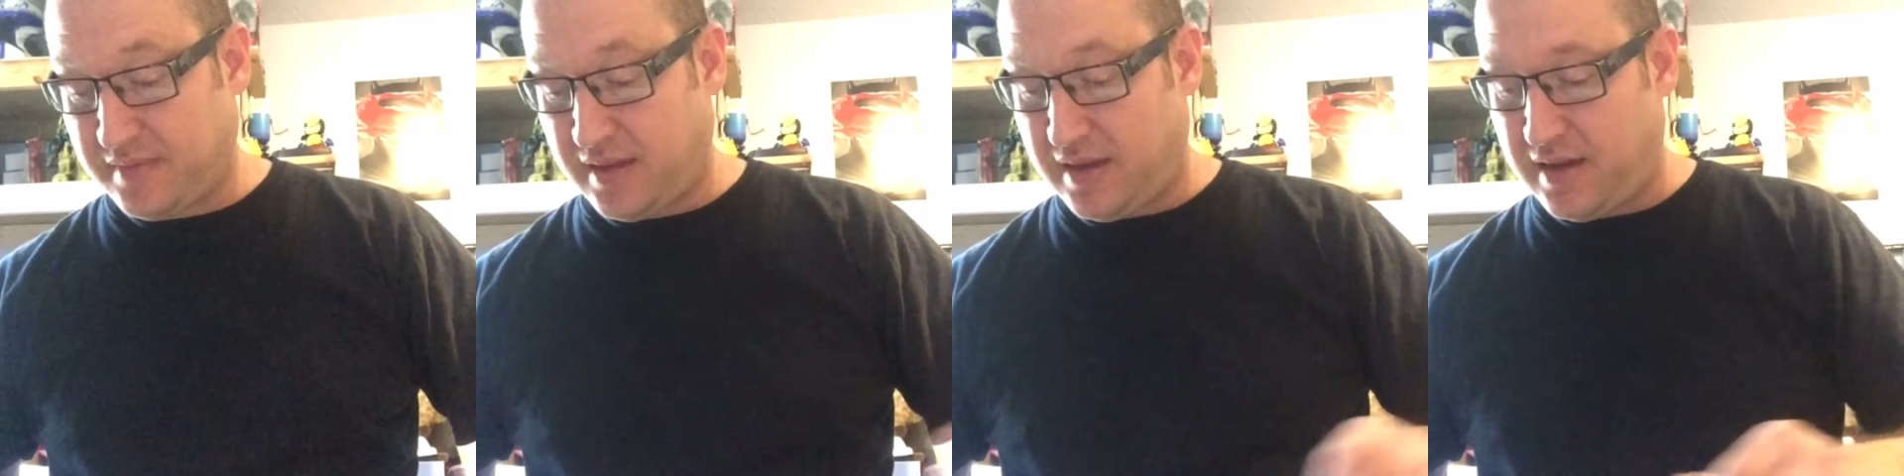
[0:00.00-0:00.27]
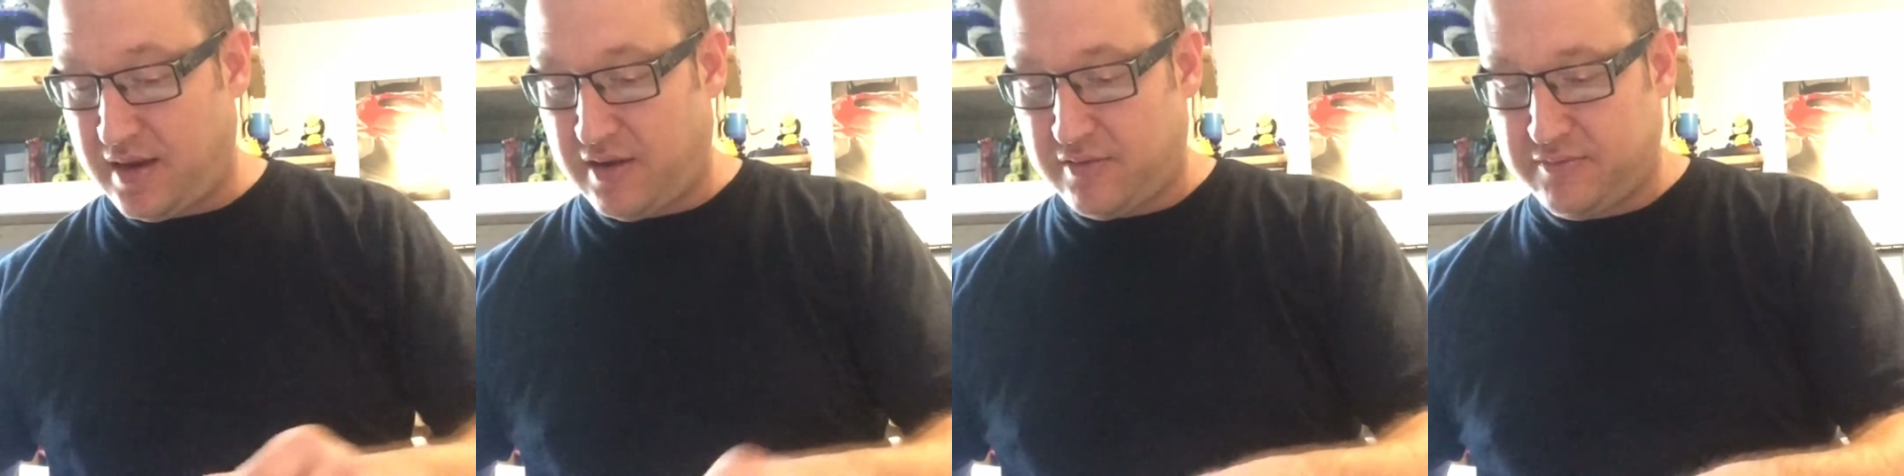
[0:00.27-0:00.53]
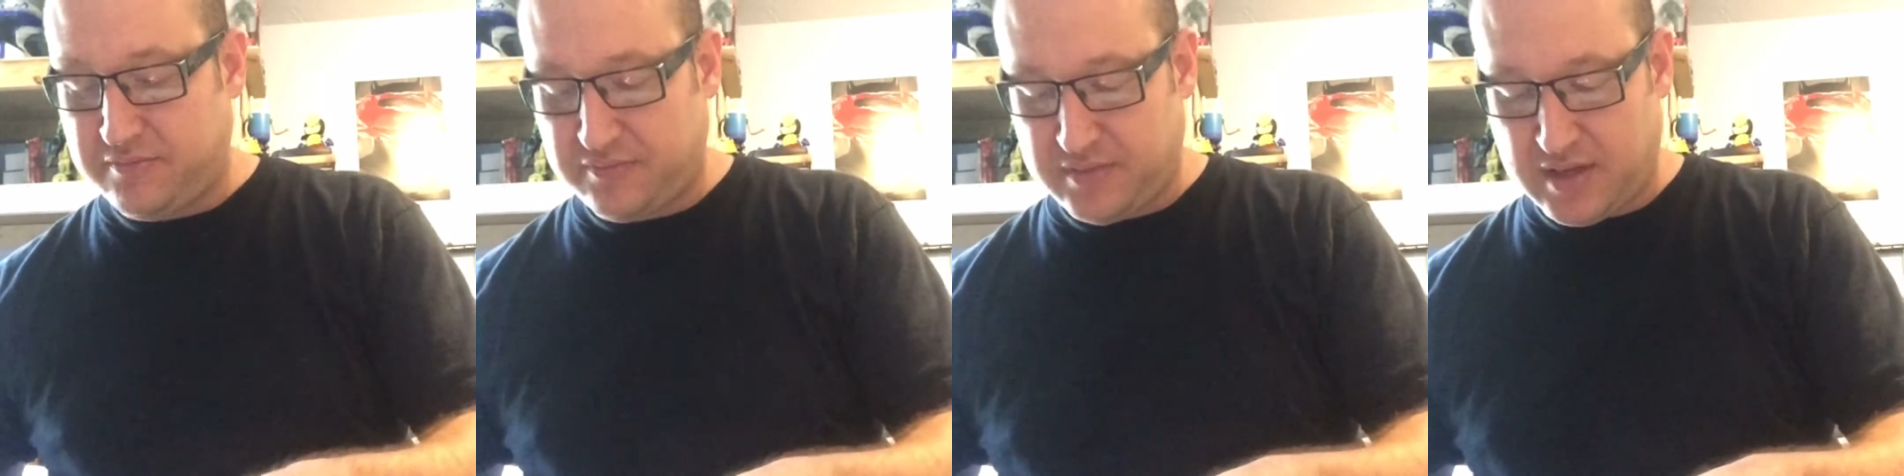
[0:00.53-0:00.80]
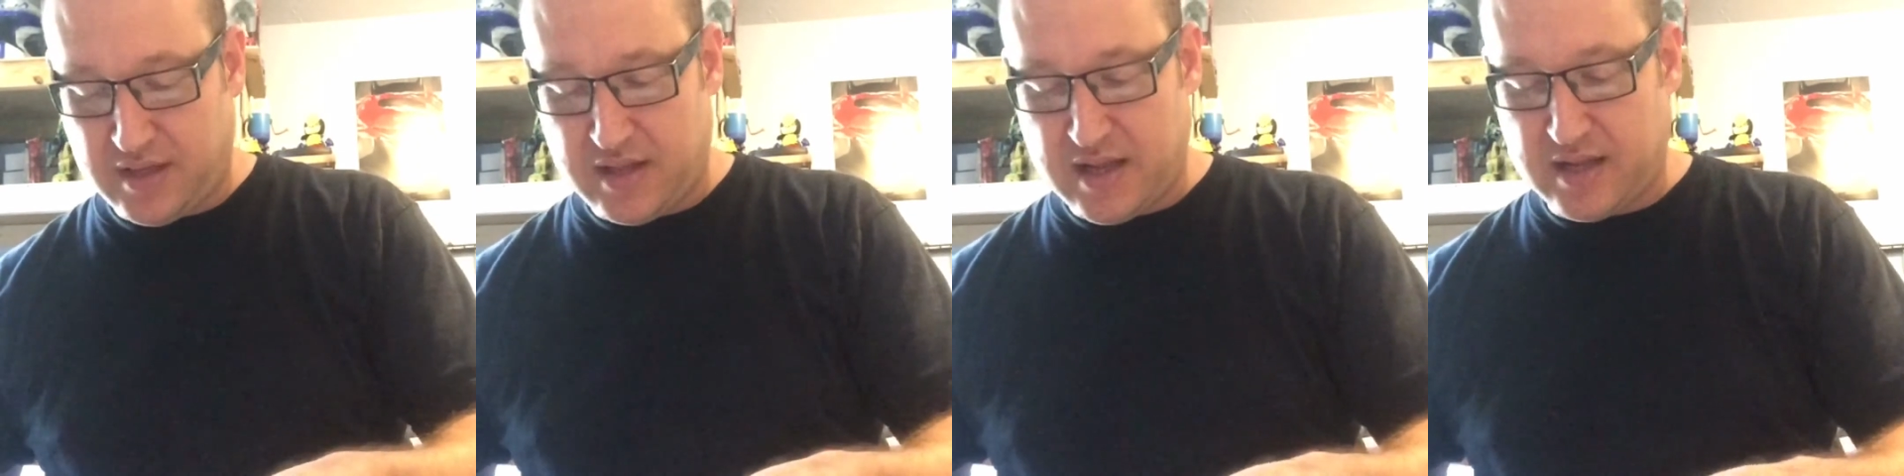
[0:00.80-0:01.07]
and
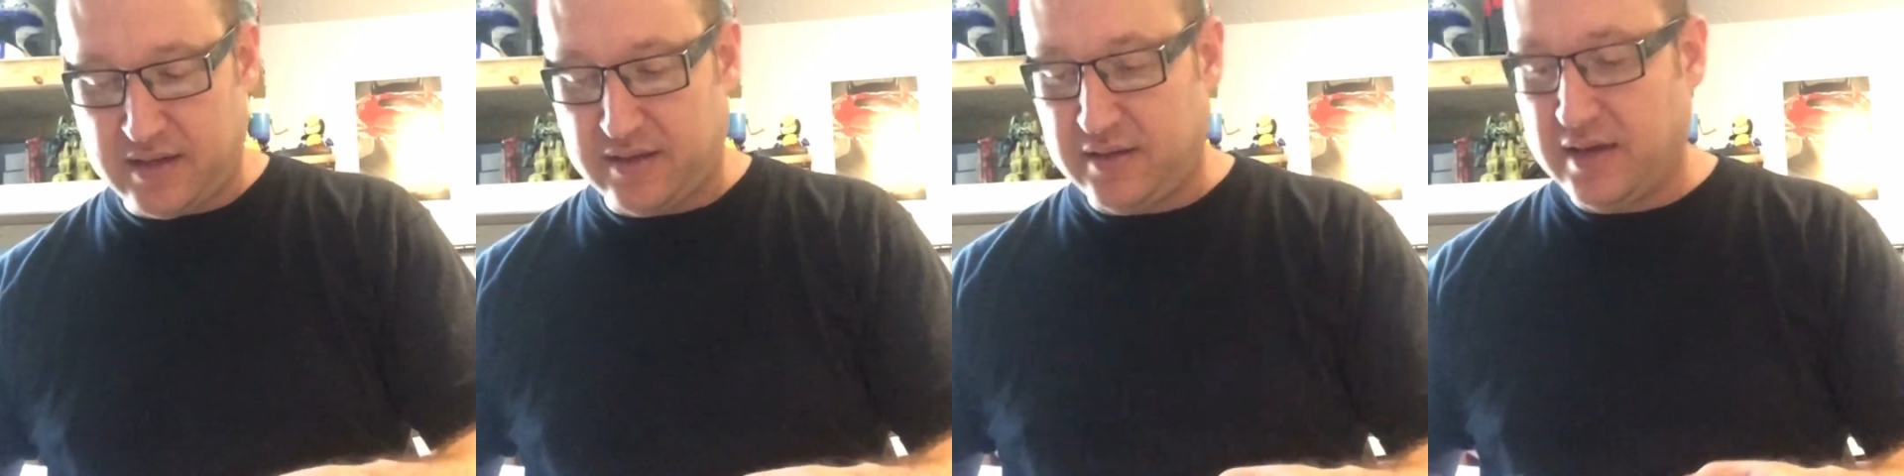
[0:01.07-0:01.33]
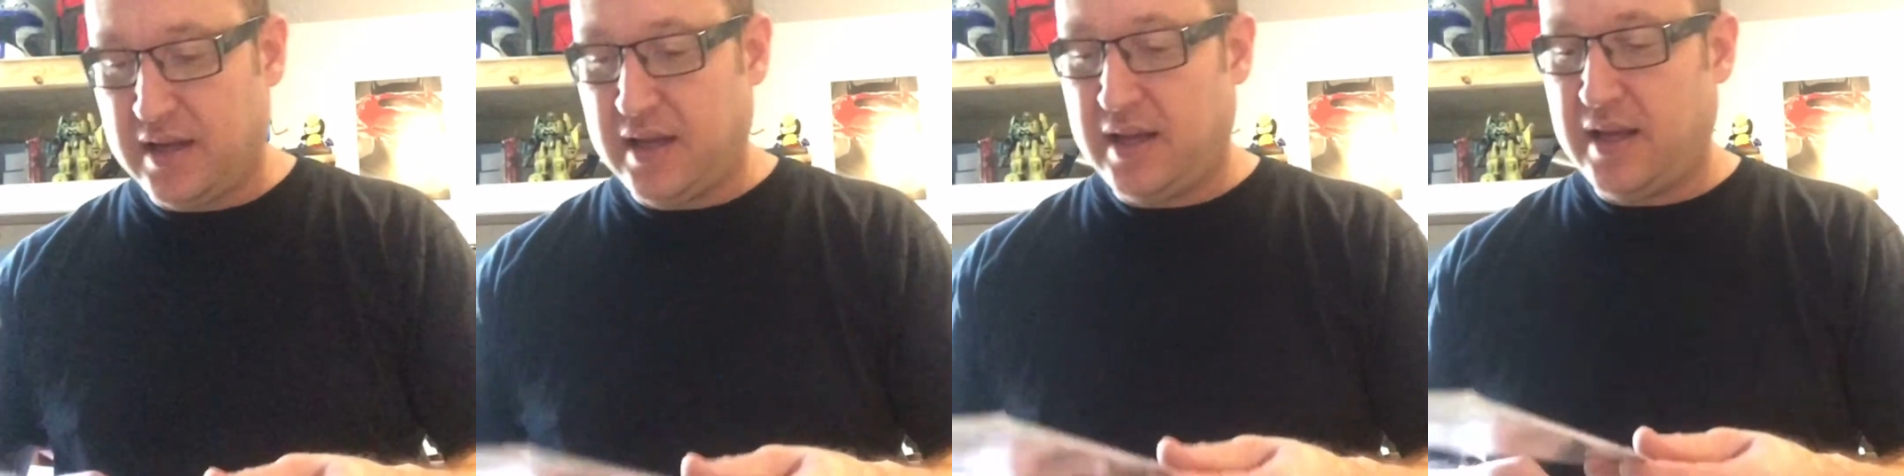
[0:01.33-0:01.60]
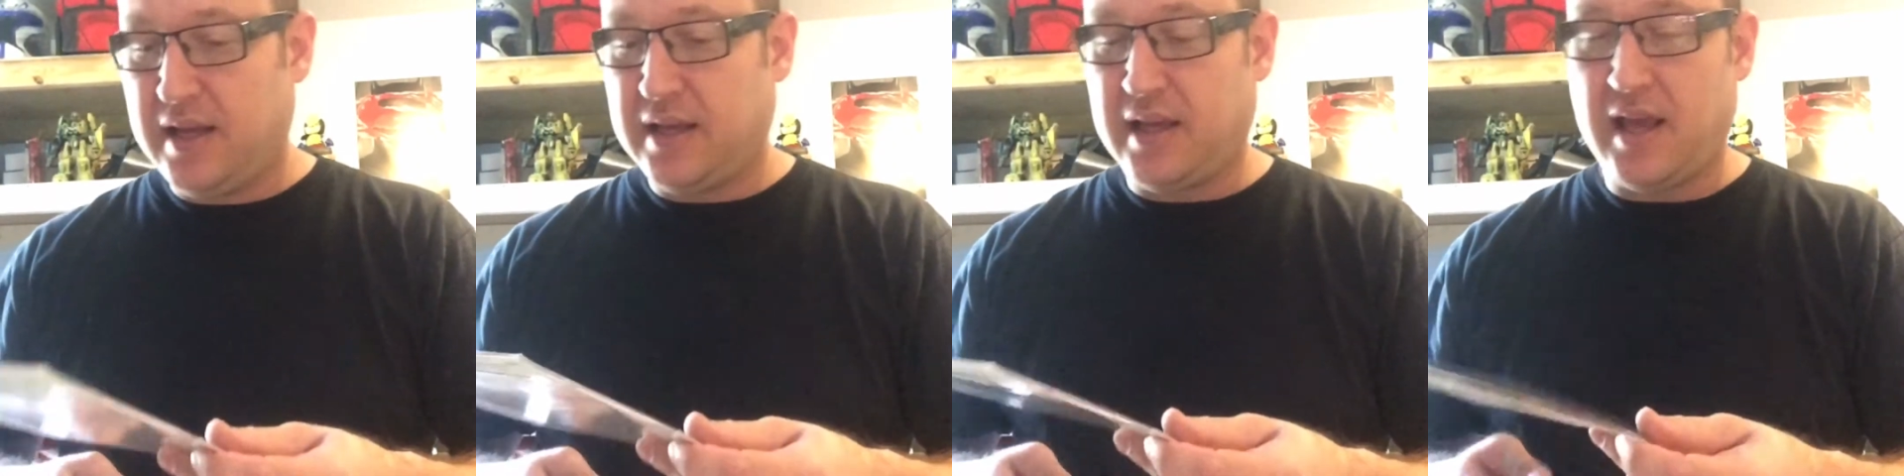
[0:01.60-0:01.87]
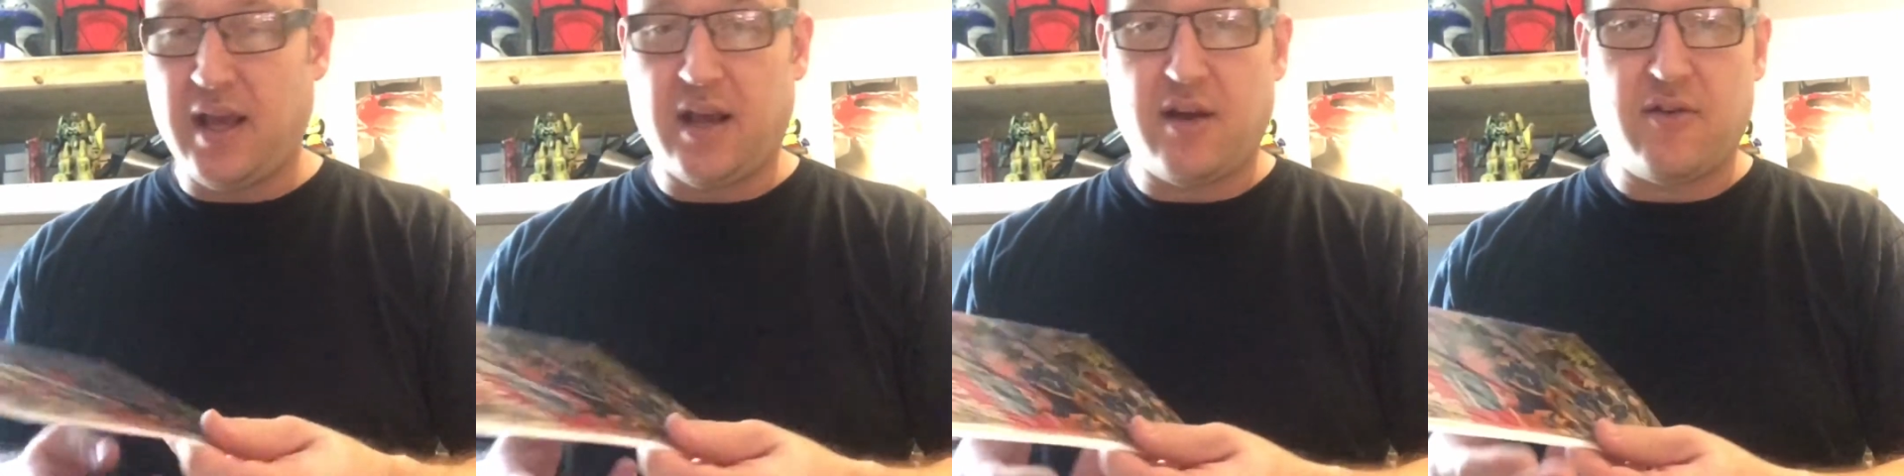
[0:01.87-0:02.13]
that
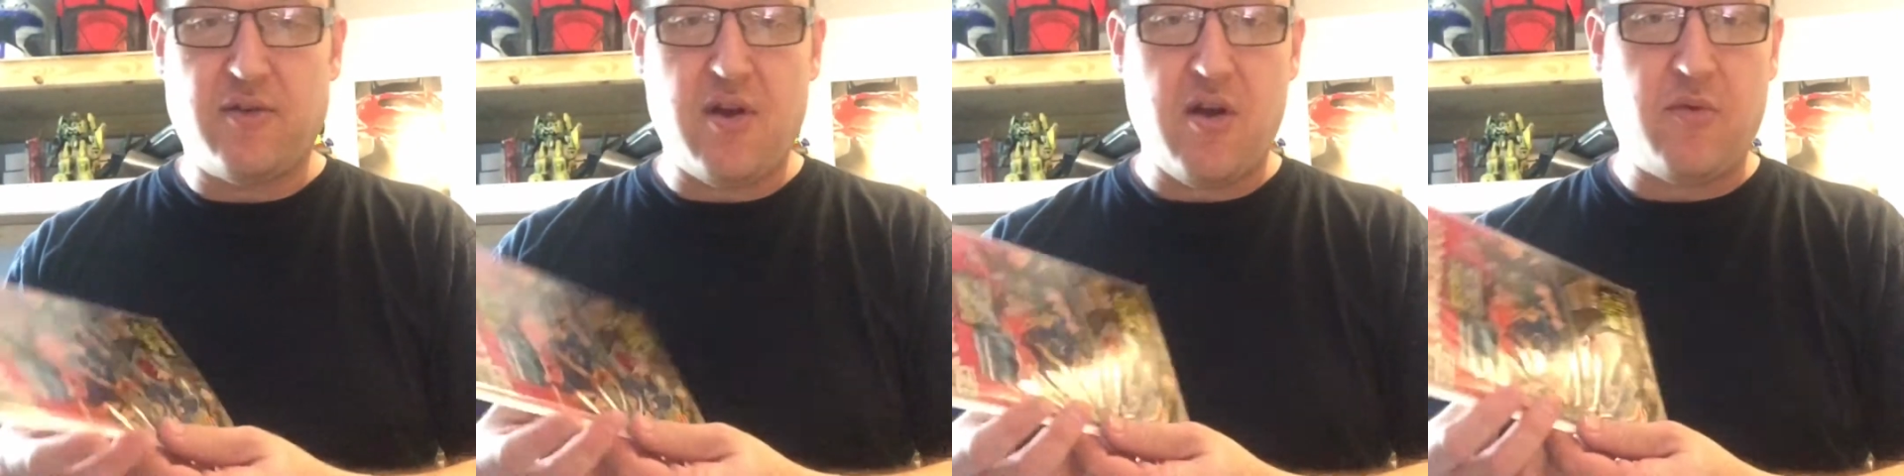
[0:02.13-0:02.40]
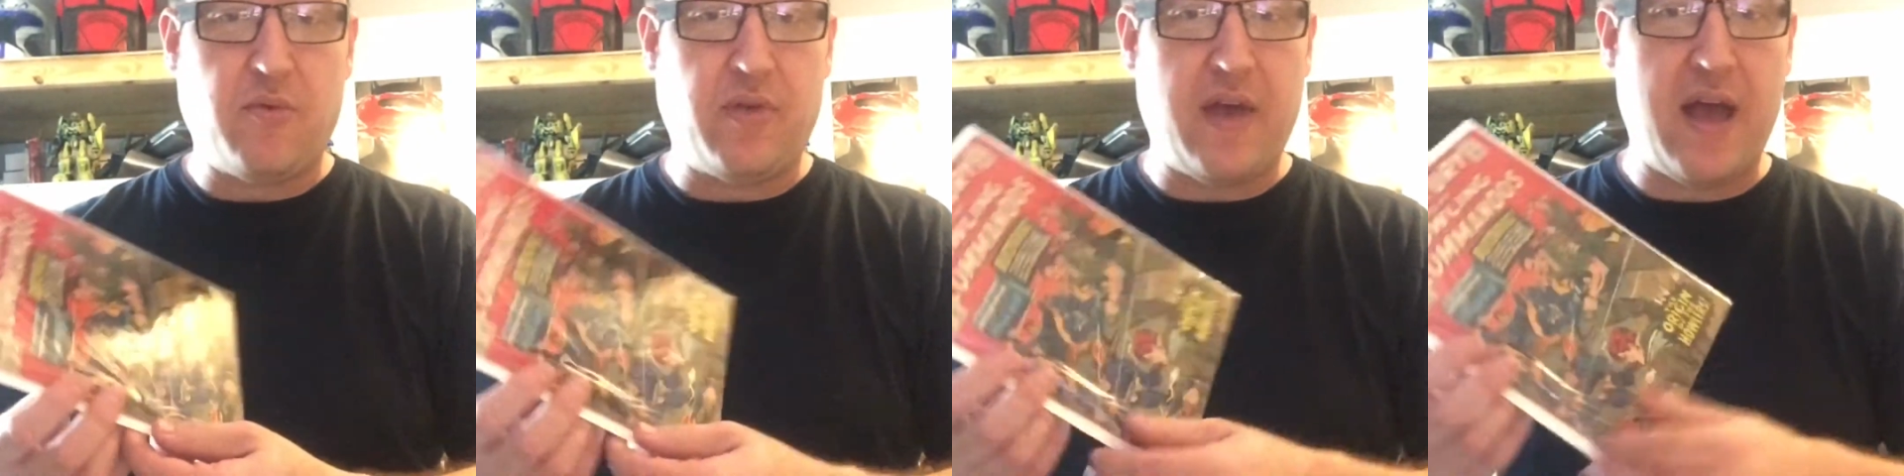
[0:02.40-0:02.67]
can't go wrong with